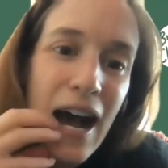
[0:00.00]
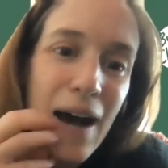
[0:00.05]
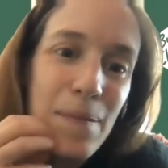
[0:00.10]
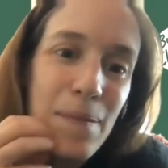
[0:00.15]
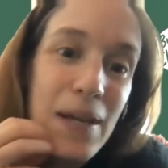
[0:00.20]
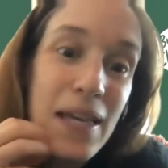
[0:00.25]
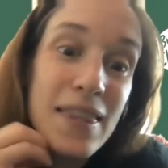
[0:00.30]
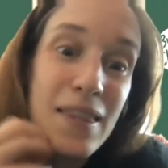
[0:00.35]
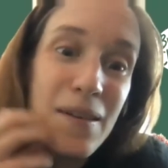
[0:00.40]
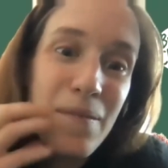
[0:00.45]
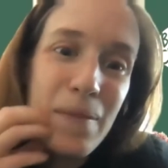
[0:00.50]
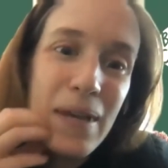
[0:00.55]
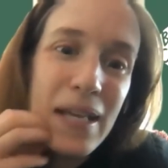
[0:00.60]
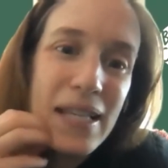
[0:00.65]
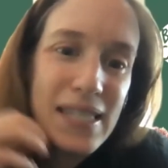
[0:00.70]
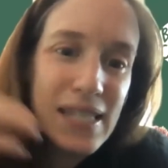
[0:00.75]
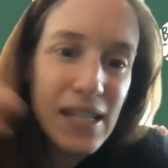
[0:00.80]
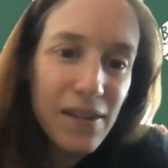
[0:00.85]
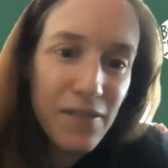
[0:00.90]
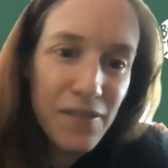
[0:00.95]
in the
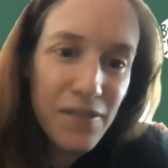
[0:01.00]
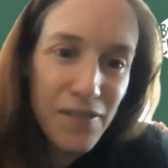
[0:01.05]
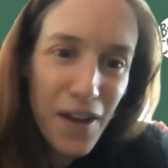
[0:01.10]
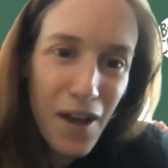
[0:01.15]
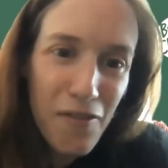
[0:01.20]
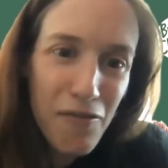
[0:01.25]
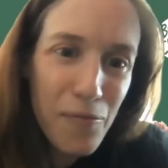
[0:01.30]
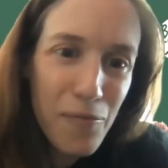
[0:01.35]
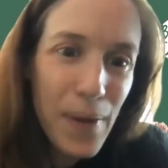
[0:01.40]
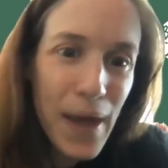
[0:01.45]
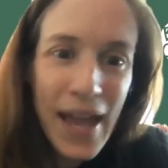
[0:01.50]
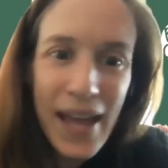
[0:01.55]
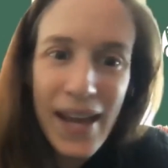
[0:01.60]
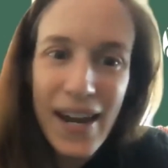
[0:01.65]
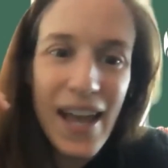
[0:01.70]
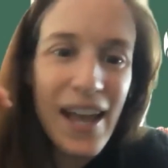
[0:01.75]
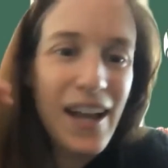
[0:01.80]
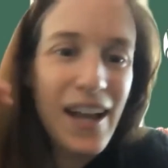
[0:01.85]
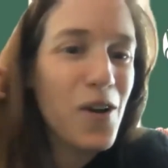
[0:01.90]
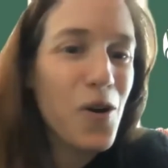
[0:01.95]
midst of
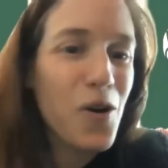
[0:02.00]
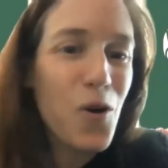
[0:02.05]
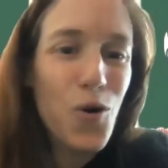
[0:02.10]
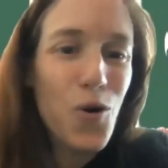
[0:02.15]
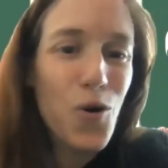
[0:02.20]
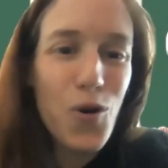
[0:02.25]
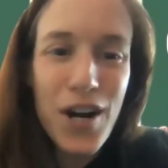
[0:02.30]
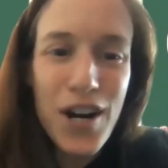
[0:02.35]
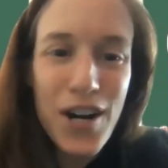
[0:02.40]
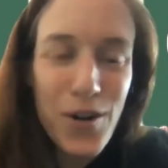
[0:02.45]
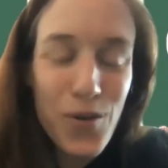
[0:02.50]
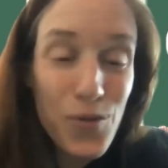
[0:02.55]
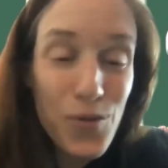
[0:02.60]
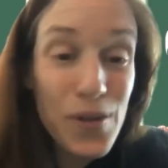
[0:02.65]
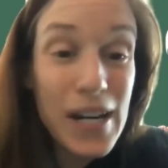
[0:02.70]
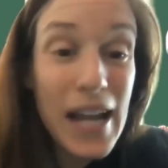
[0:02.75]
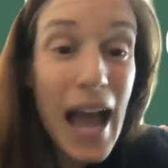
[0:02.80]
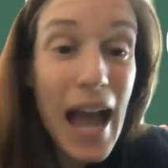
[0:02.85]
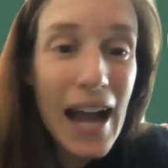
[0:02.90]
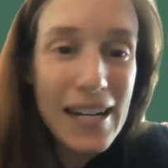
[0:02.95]
panic or
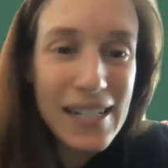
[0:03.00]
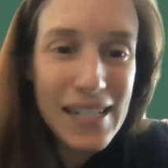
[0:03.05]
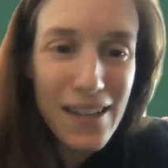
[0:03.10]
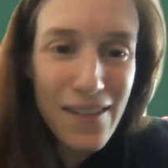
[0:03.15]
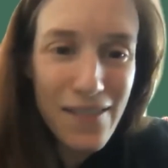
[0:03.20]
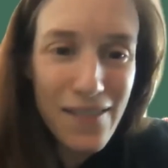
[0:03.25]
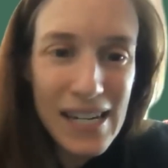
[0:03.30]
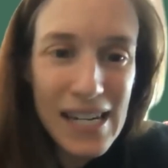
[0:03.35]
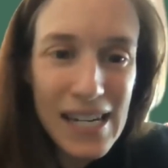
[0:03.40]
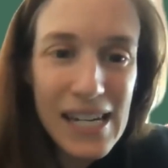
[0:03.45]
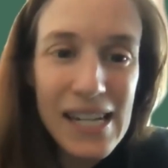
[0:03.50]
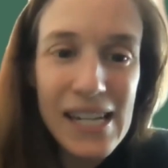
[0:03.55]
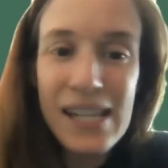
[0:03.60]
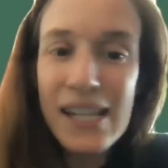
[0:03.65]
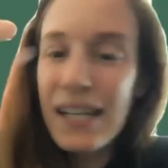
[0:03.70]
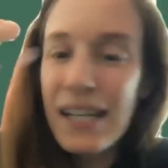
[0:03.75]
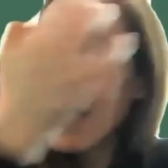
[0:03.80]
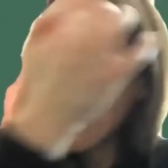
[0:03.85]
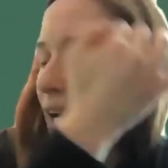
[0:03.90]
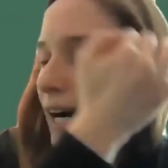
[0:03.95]

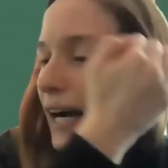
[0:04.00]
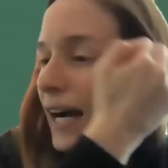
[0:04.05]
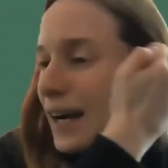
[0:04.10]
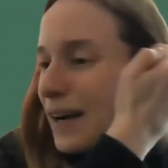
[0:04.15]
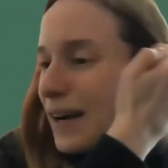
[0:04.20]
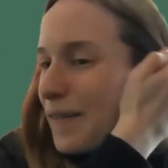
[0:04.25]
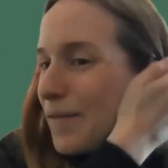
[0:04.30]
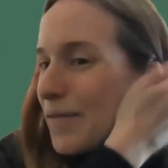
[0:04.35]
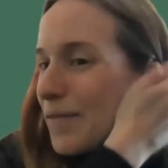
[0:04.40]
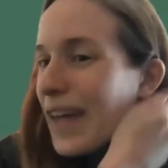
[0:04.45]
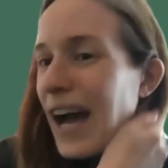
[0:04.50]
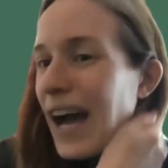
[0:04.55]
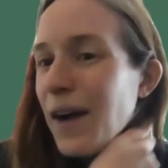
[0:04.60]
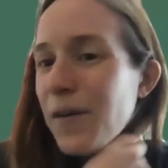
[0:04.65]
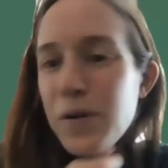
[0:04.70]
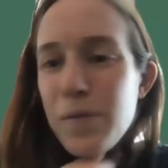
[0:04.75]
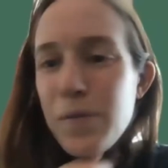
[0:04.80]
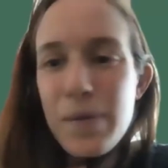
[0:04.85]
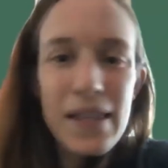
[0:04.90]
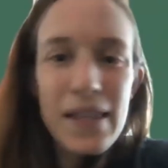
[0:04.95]
reactivity. That
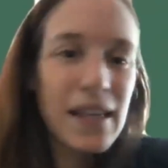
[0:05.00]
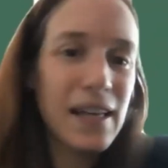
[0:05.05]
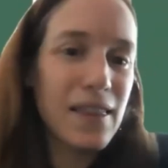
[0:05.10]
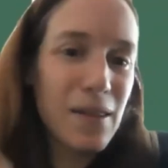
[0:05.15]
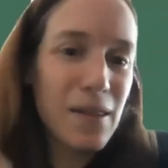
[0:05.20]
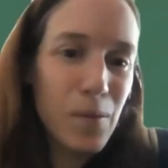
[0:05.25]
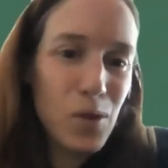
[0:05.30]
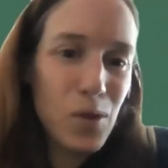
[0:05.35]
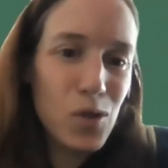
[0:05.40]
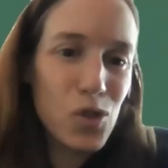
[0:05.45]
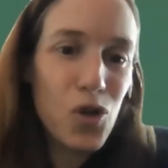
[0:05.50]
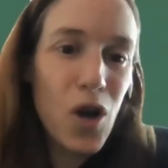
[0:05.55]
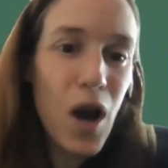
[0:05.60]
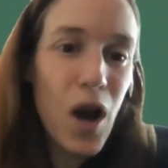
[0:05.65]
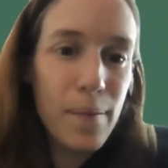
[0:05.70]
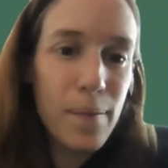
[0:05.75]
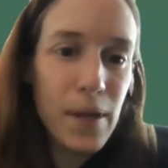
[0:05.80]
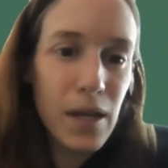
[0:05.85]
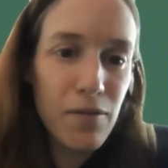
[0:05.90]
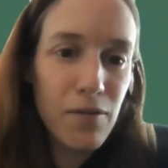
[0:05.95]
would be like the most
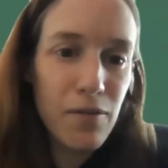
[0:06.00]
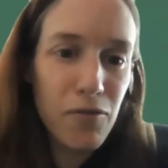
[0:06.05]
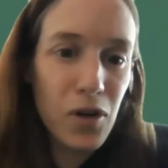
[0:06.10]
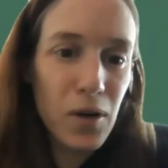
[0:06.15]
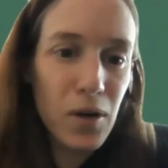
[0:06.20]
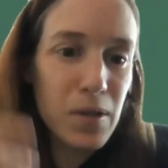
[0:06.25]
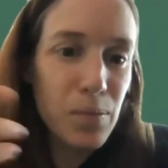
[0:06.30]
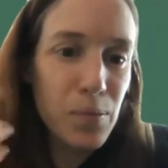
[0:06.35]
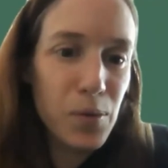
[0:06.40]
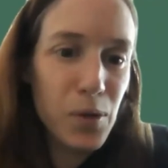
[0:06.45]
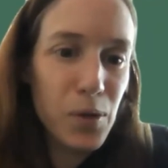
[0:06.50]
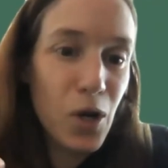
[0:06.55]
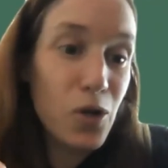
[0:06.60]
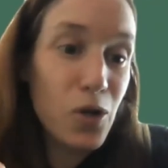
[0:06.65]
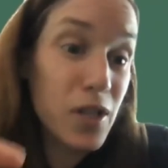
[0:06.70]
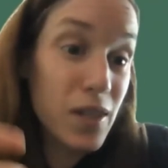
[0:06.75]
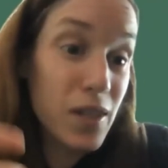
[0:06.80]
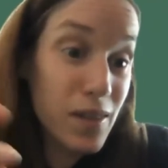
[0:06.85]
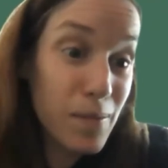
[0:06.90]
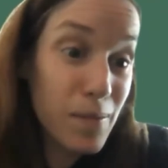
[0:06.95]
trauma-informed
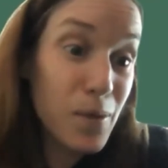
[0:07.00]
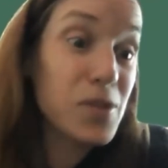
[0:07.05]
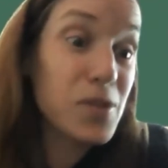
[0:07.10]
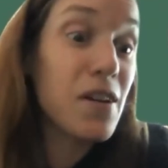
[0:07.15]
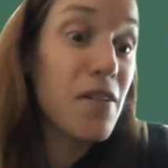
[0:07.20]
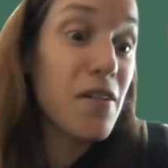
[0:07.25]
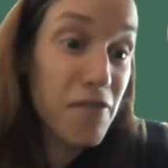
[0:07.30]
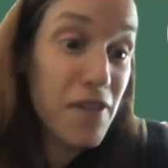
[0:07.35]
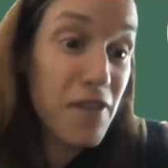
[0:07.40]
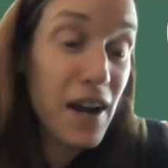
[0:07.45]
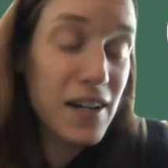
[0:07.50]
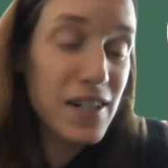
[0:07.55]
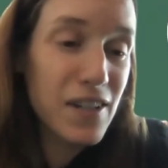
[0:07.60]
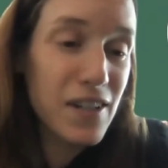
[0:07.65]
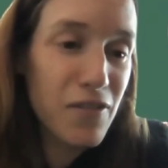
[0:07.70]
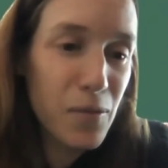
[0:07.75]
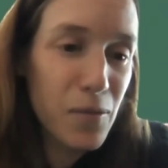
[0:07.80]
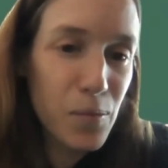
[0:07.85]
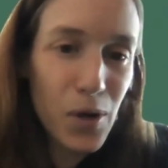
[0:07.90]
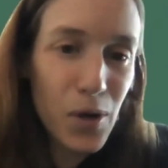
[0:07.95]
approach and the most
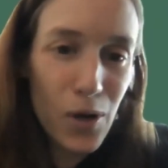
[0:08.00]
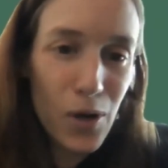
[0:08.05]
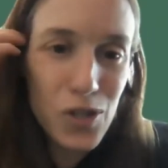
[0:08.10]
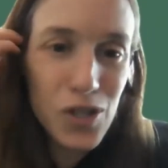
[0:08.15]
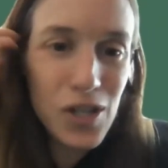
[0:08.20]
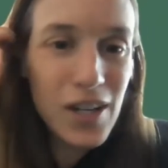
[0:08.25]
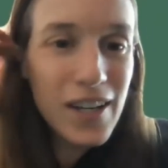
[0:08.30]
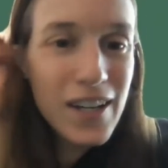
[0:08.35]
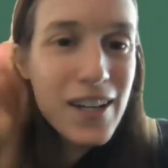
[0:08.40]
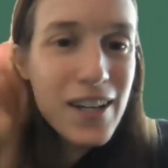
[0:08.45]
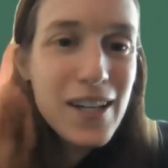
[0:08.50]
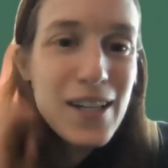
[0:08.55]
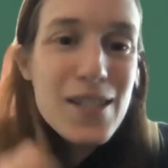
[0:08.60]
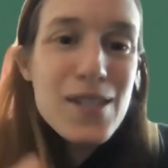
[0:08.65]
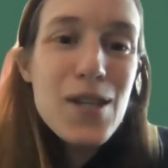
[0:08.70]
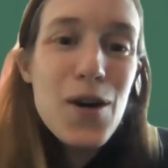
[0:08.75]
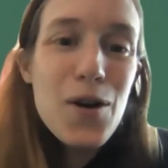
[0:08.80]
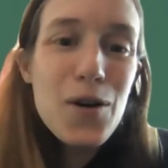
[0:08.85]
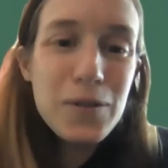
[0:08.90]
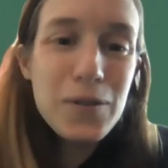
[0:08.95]
effective approach.
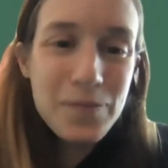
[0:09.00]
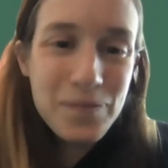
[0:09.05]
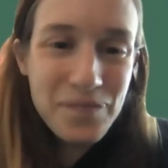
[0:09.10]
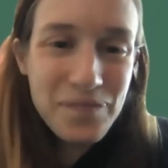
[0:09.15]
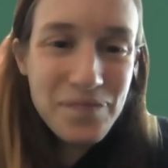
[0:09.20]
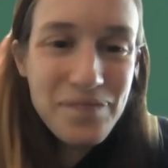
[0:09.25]
So